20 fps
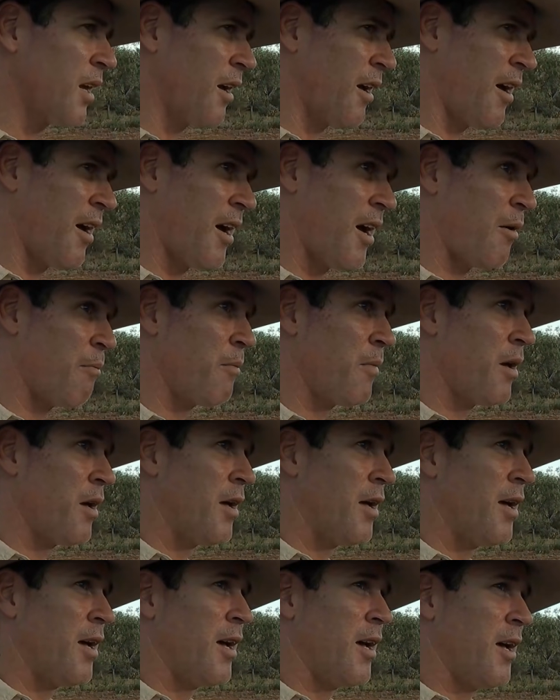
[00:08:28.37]
Um,
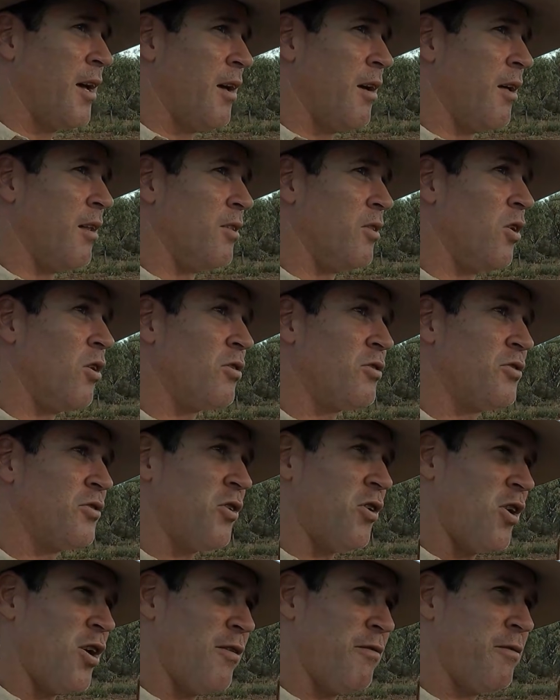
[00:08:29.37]
long
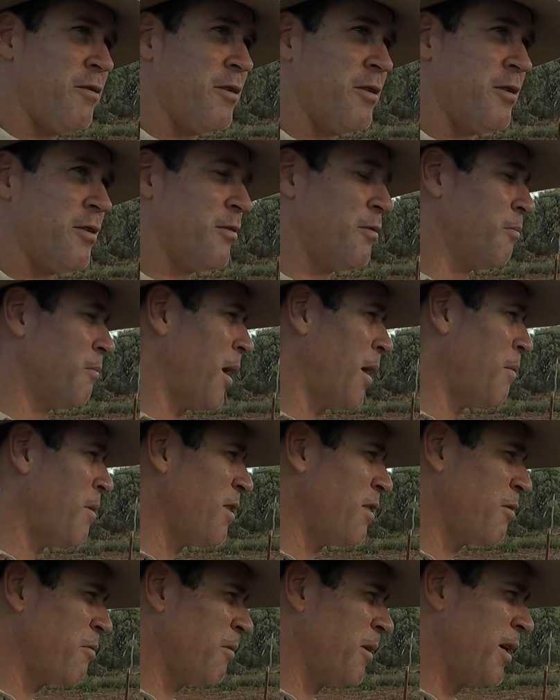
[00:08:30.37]
drive,
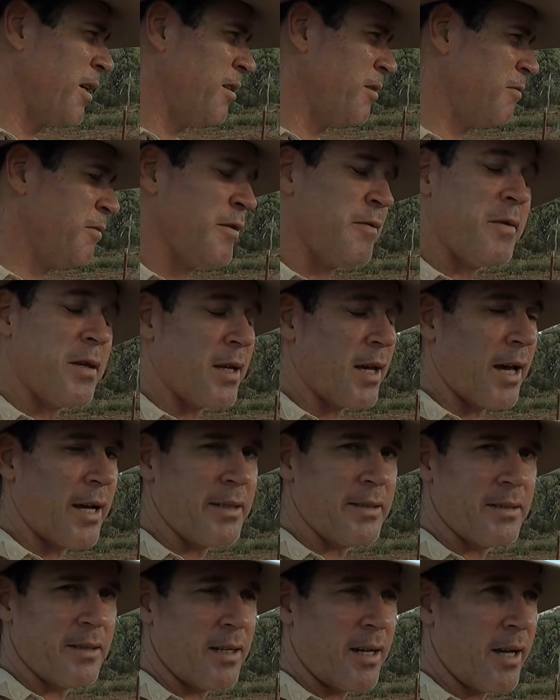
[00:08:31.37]
maybe 350
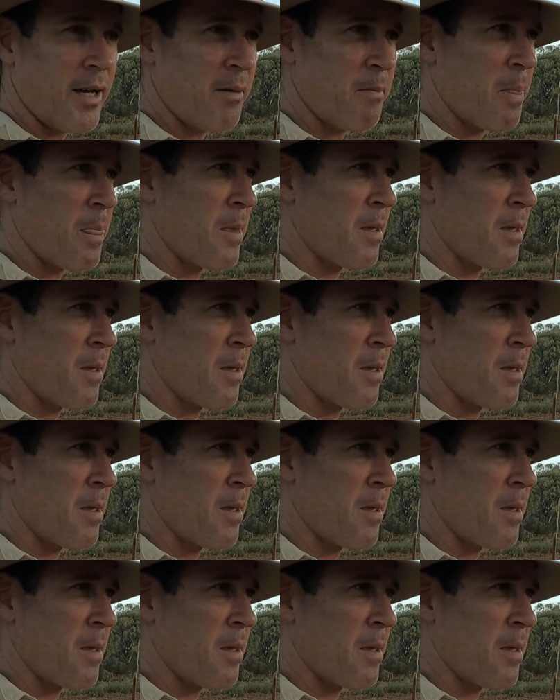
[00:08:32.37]
k's today.